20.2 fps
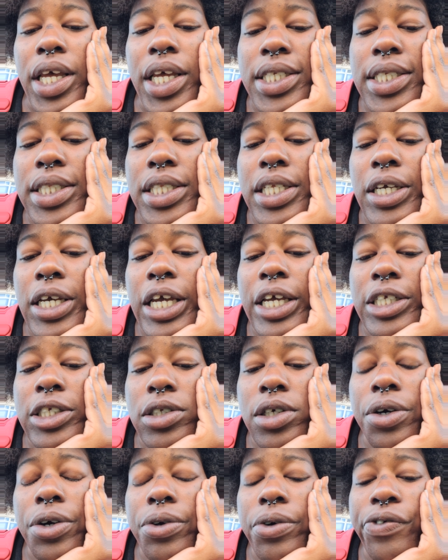it's the
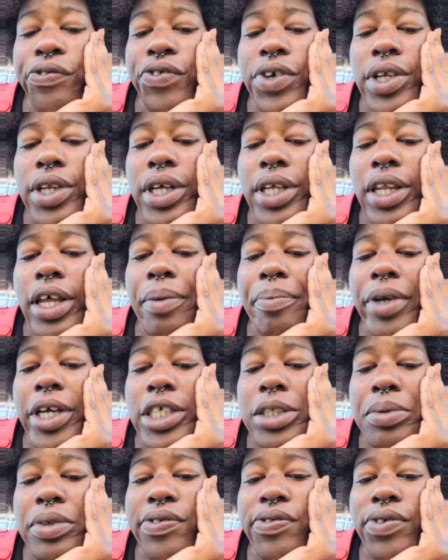internal feeling that
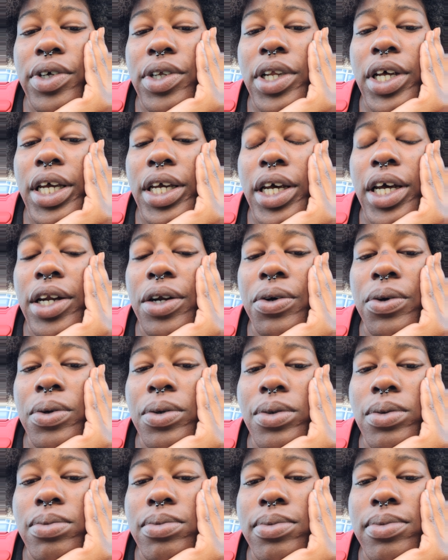makes me feel like I
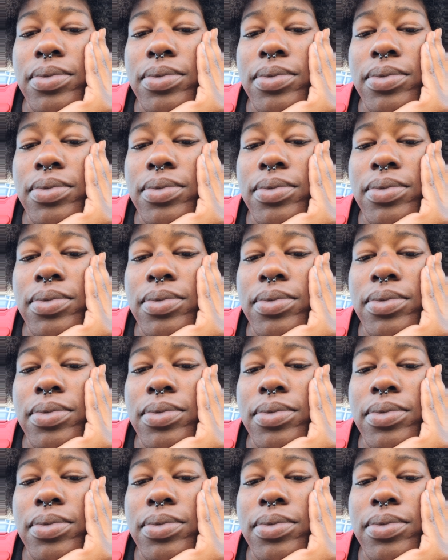don't